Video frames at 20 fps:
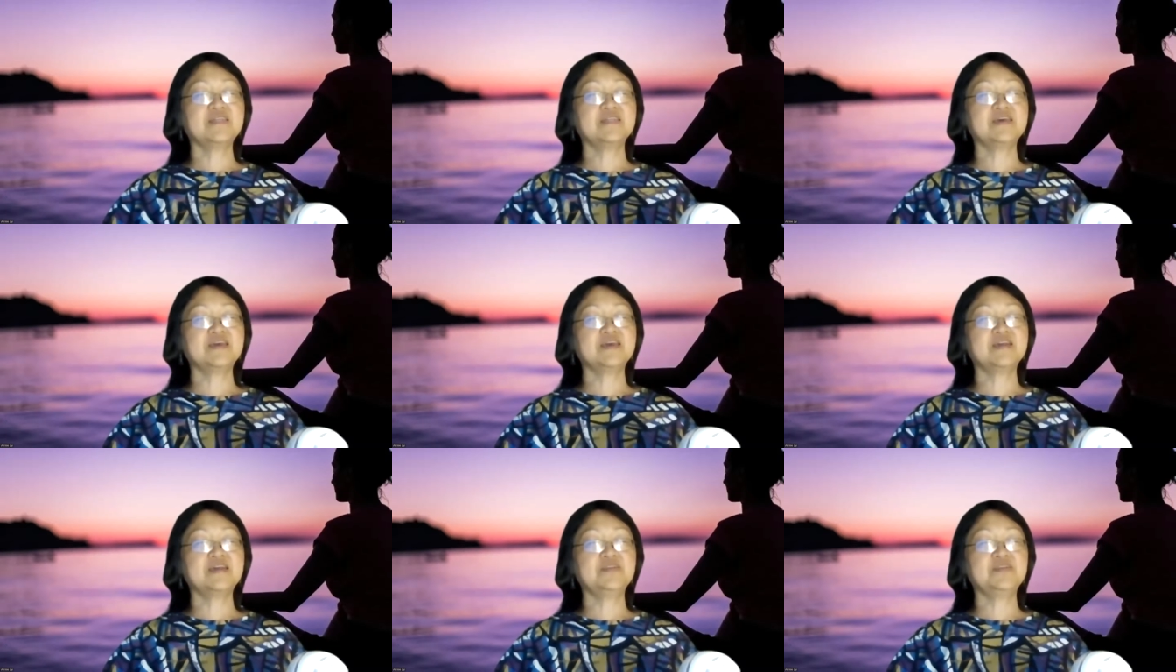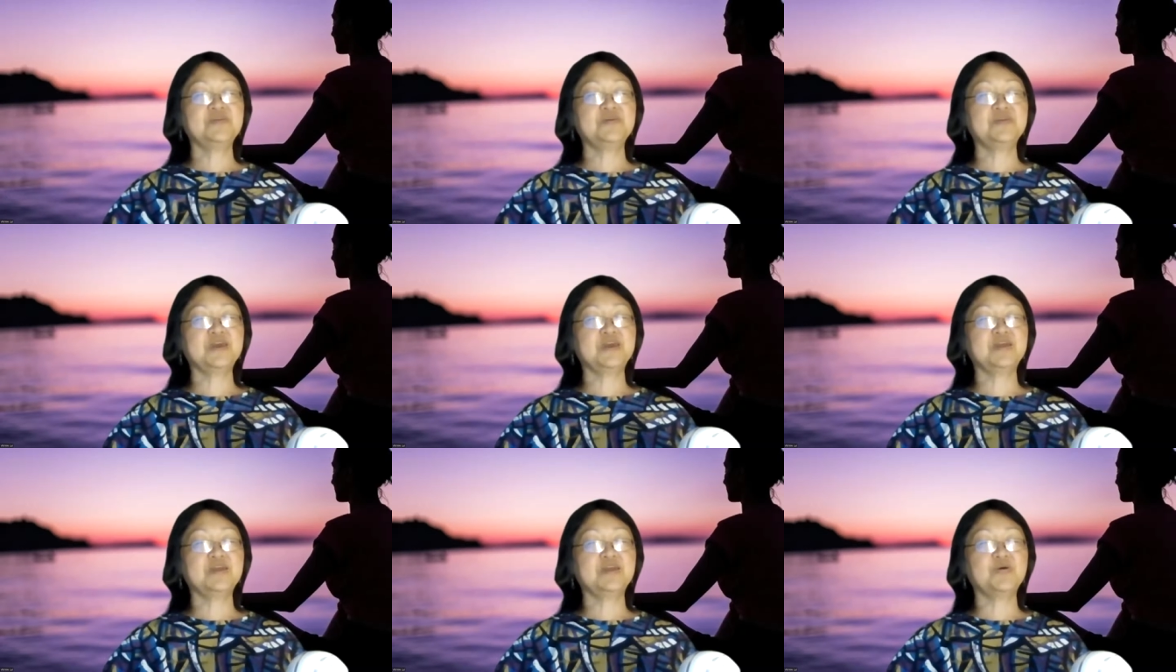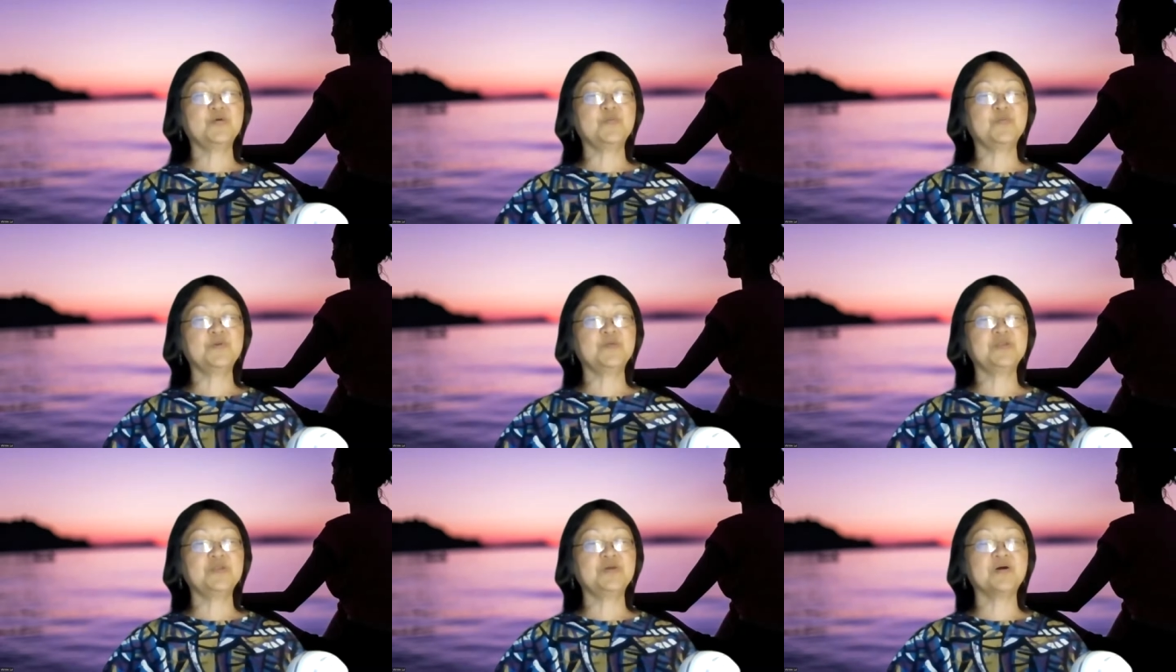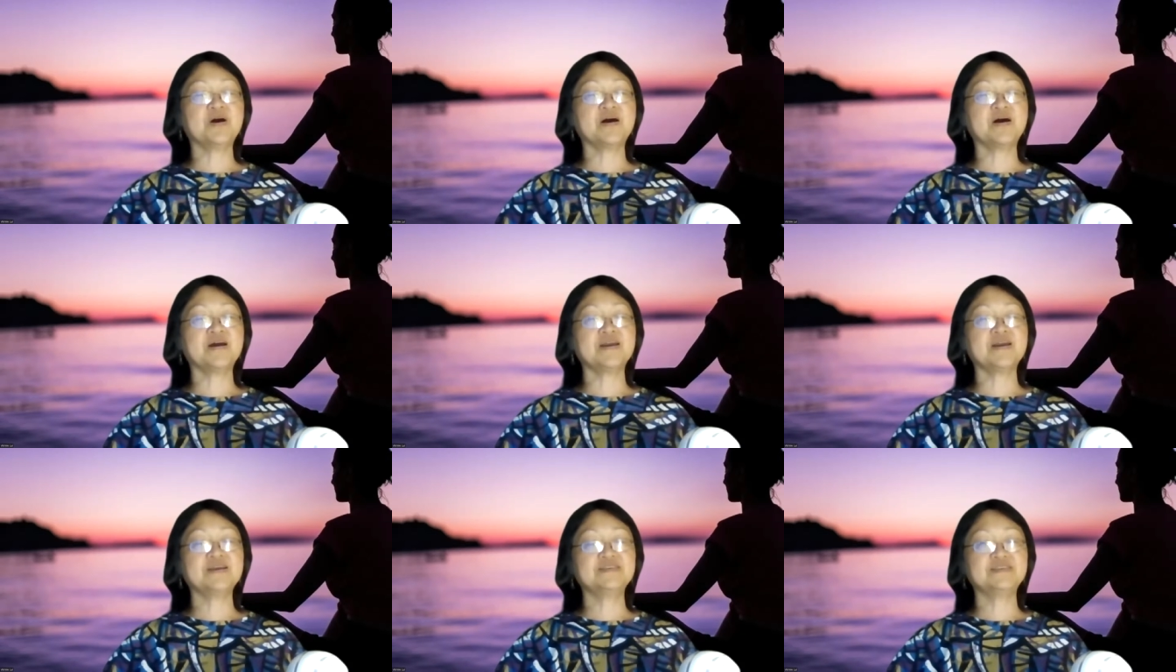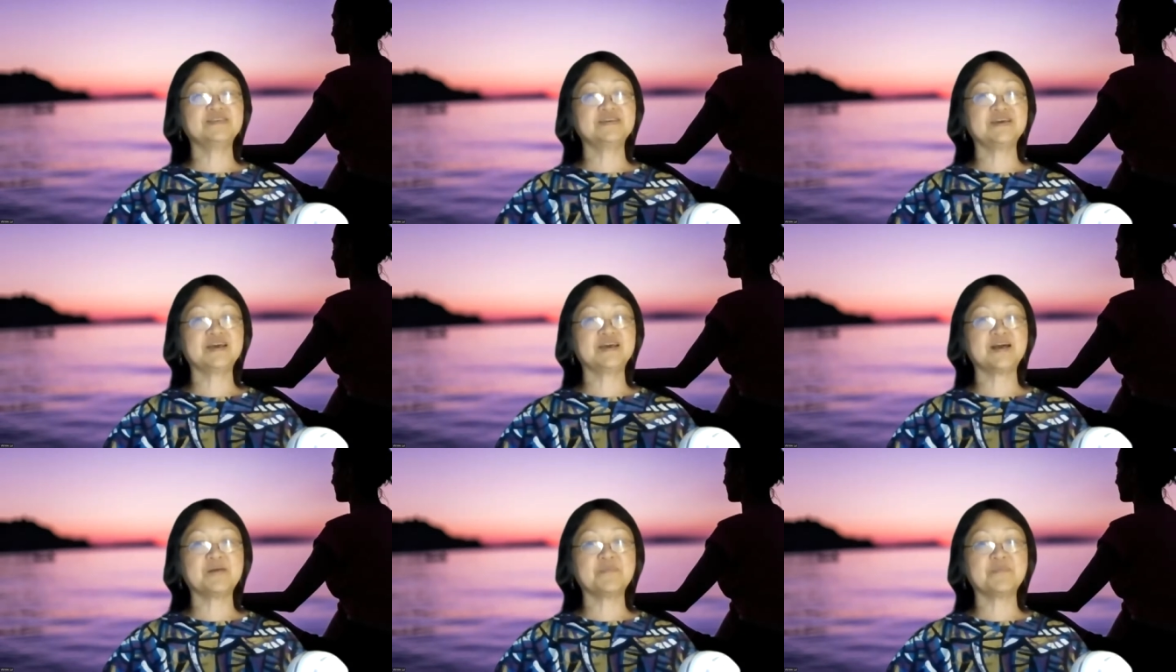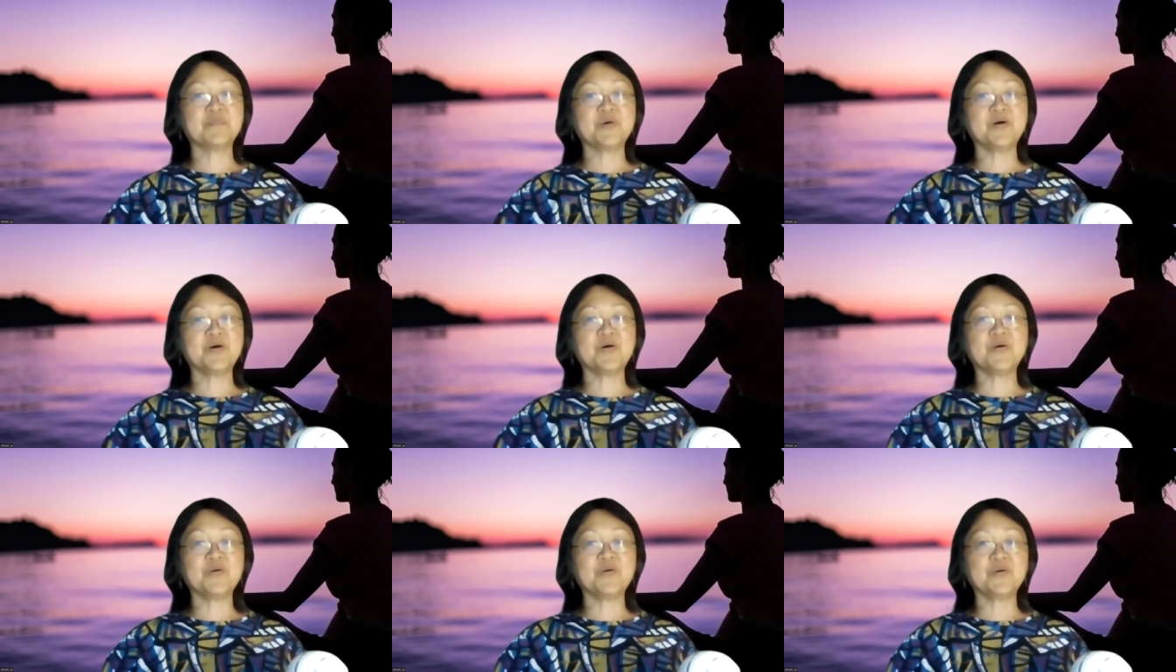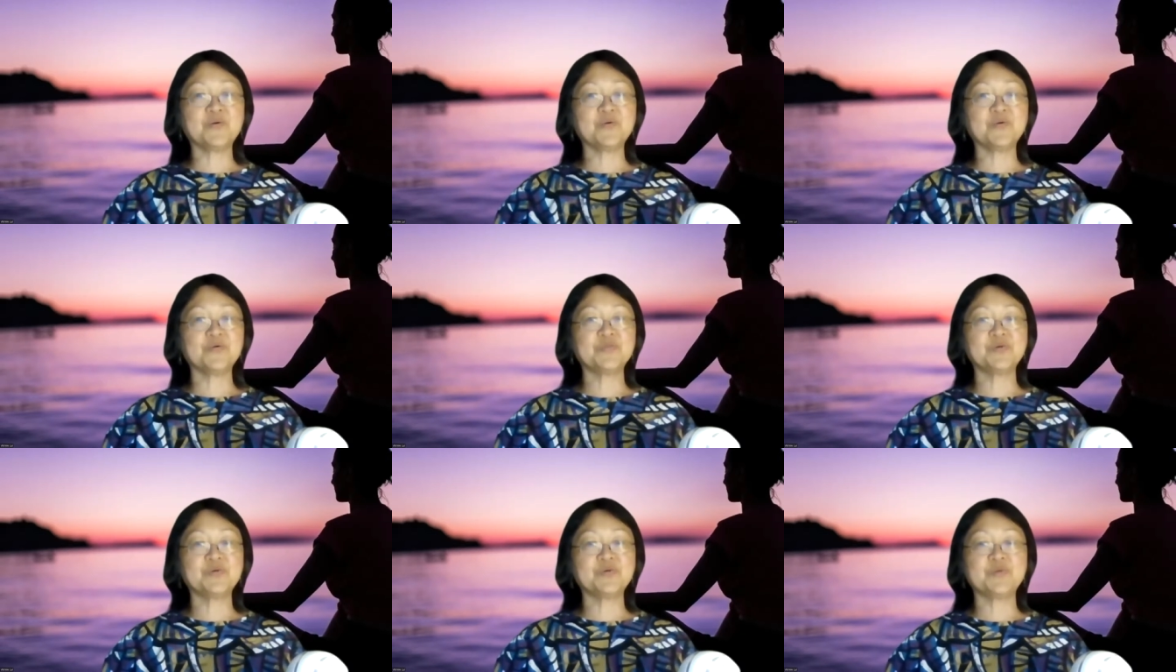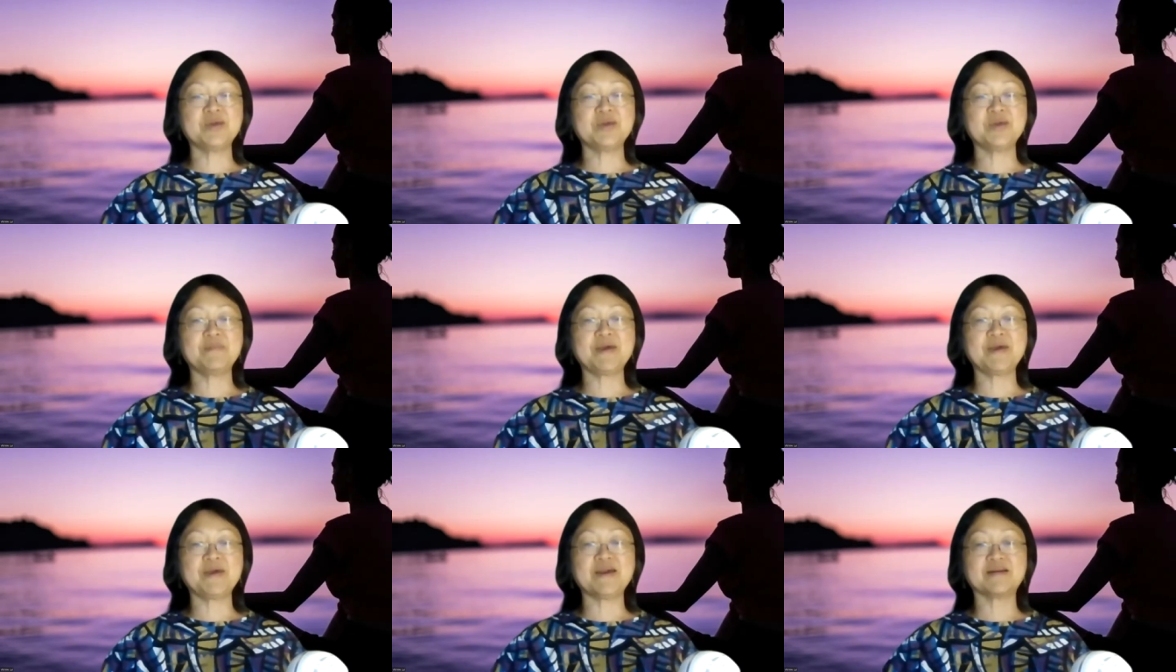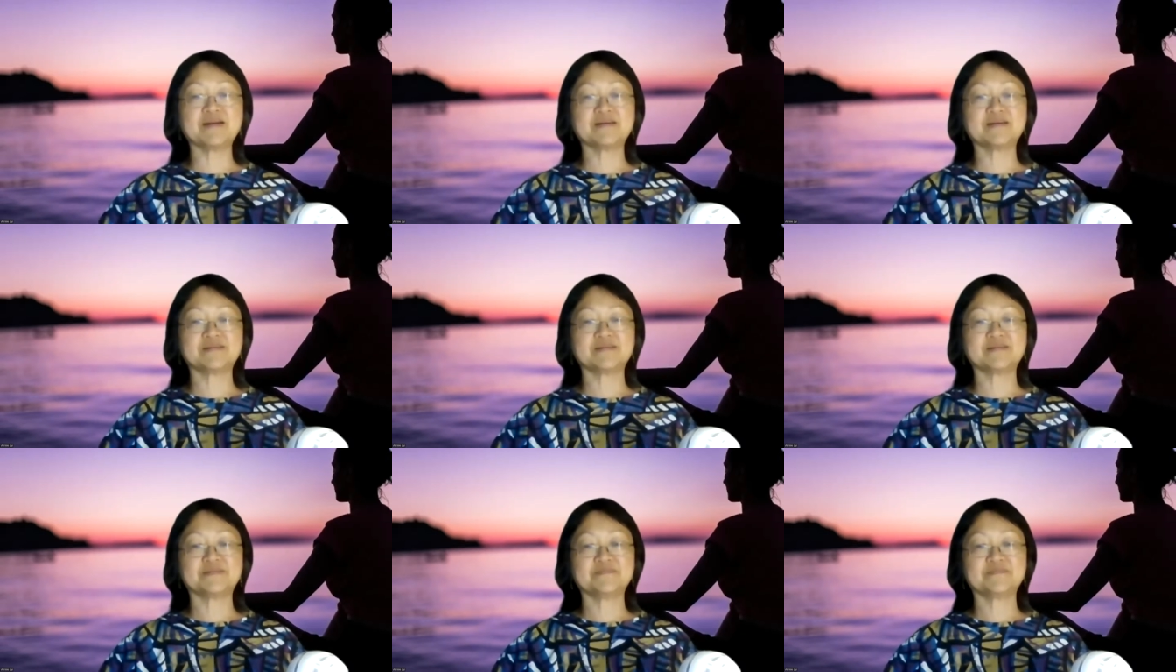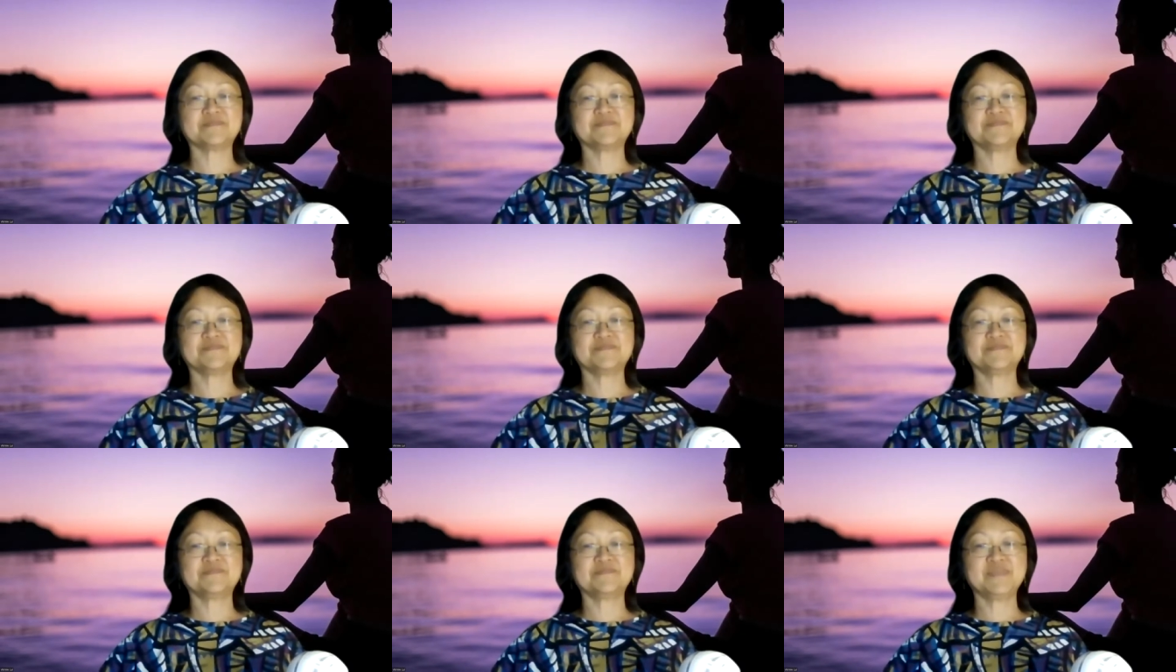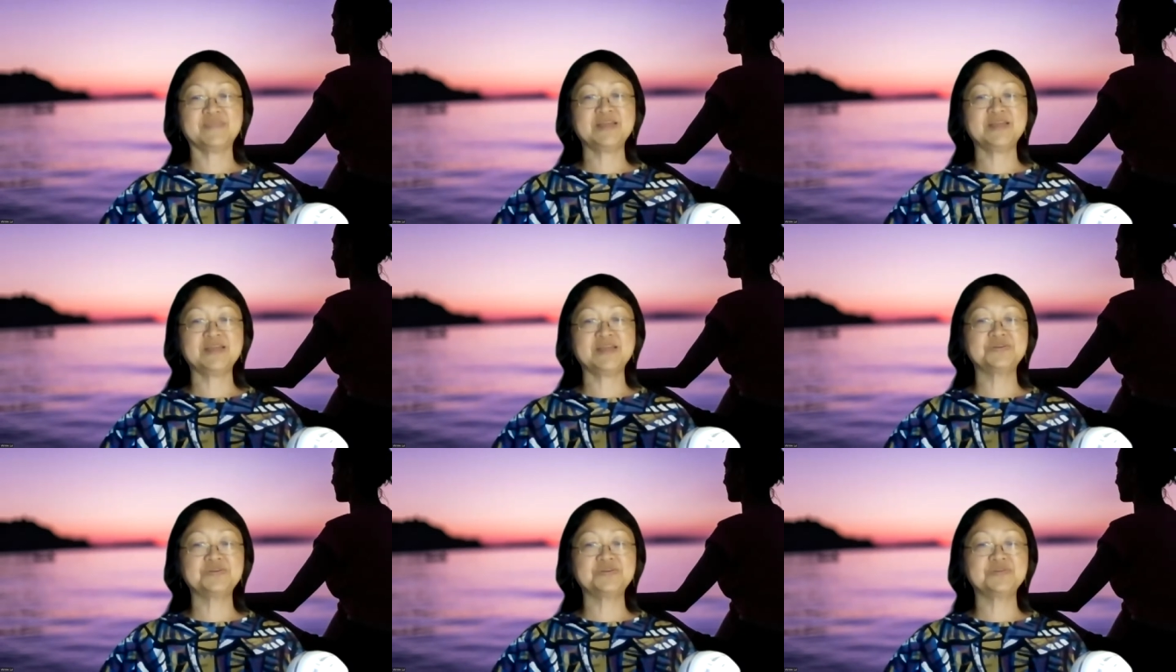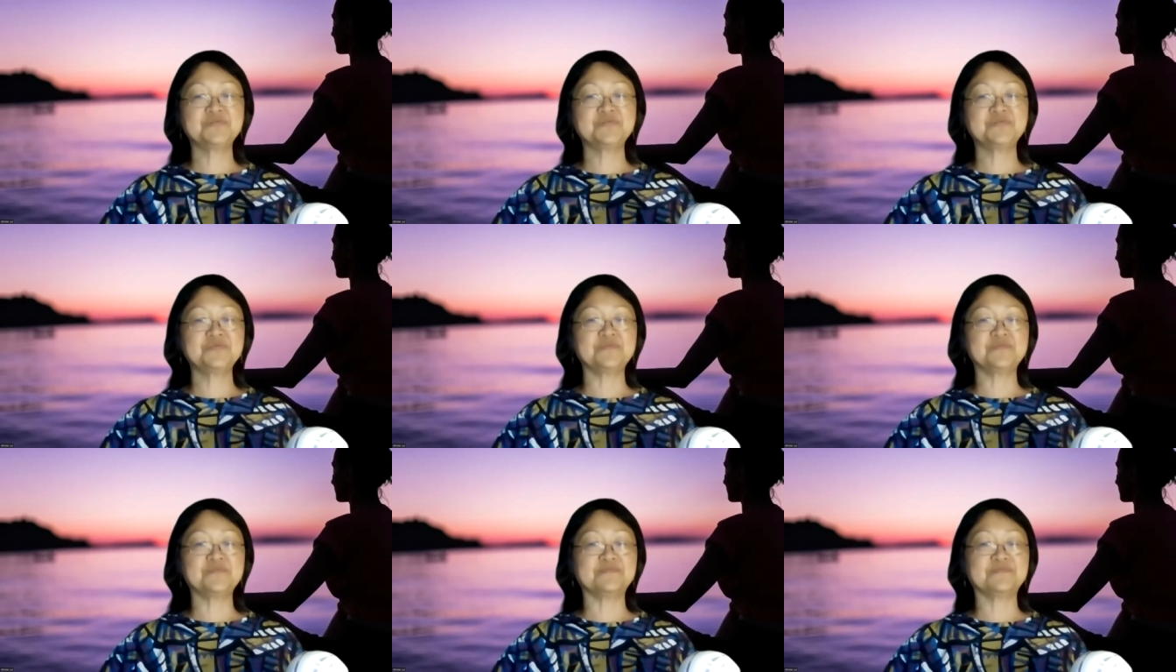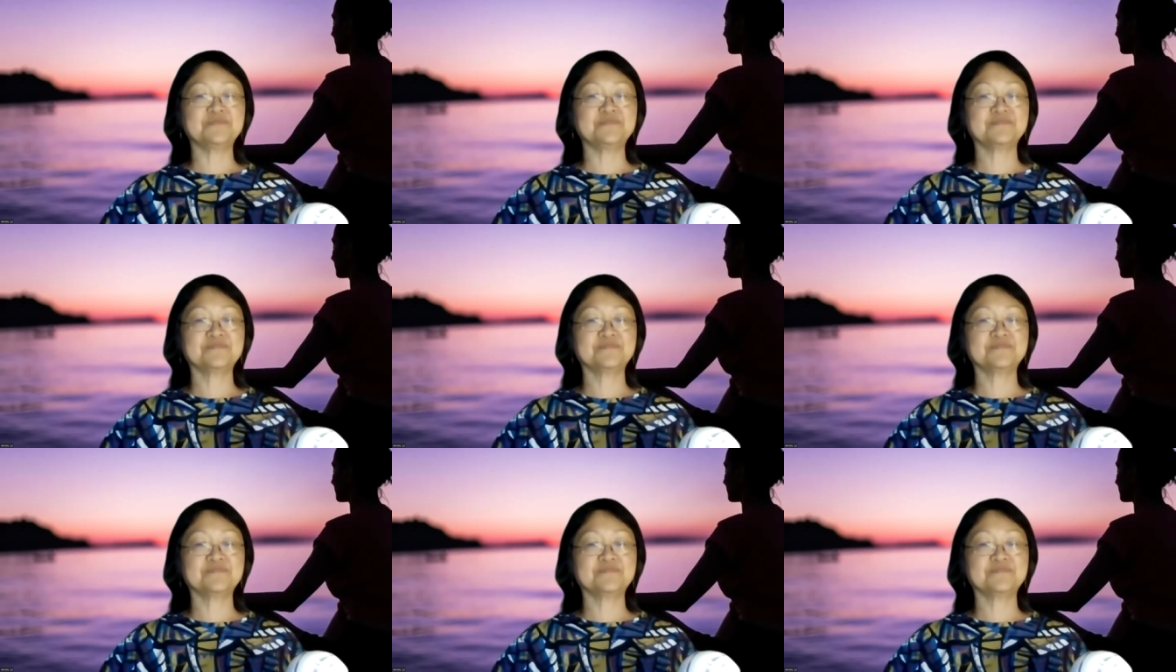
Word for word: then you can open your eyes and come all the way back into the room.